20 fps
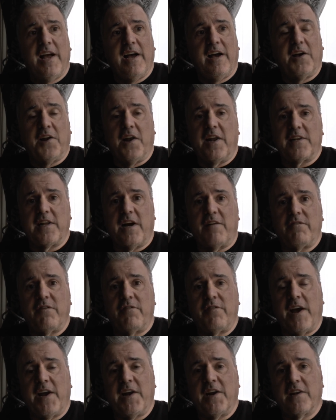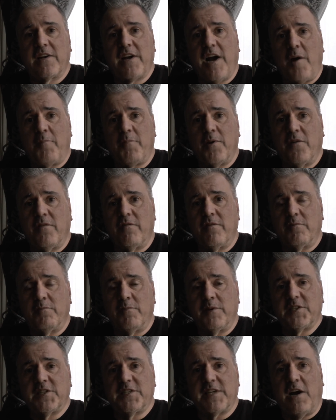I'd like to have a vinyl copy of it
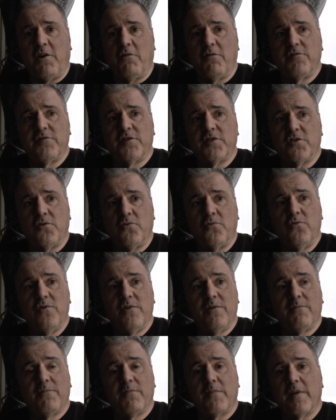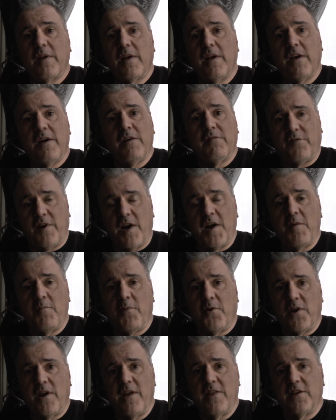myself. So for
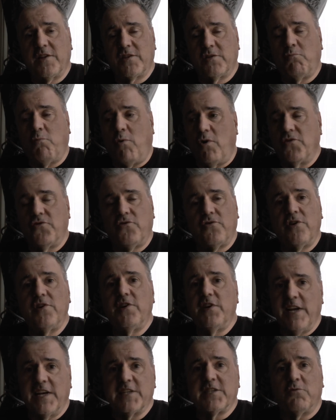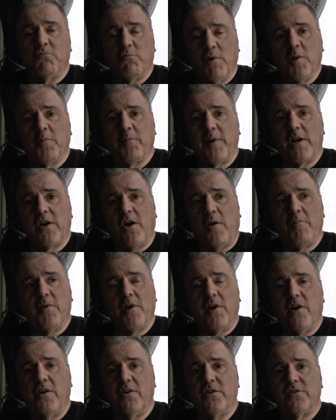anybody that's wondering, yes, it will be
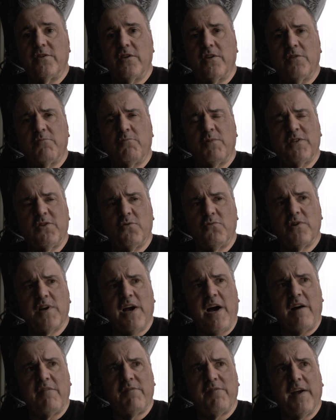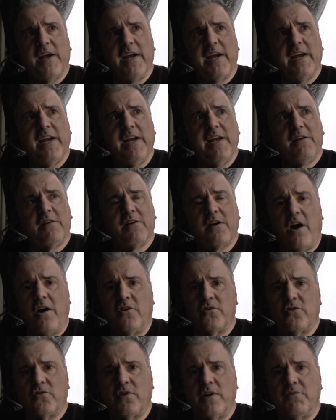coming out. We don't have a
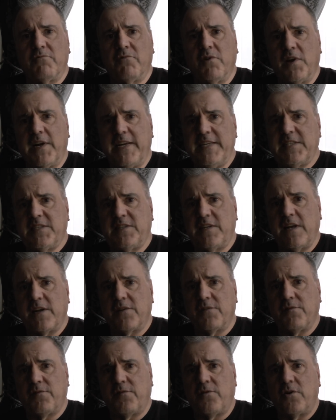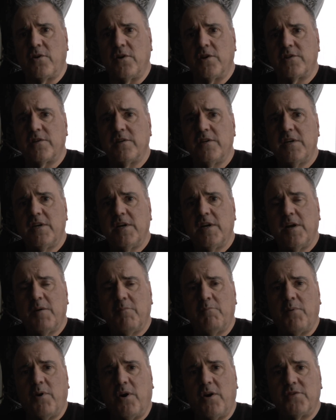concrete release date for it,
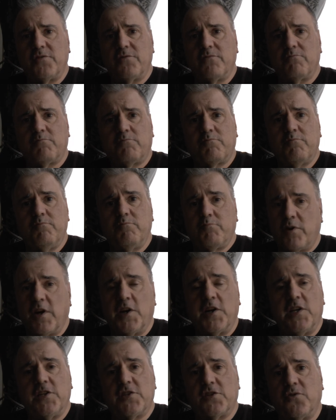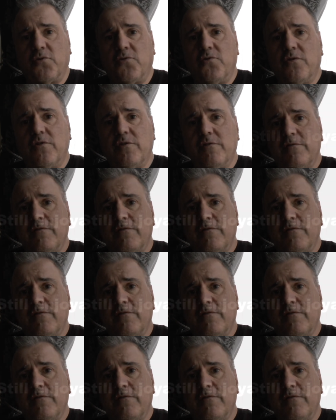but pretty soon.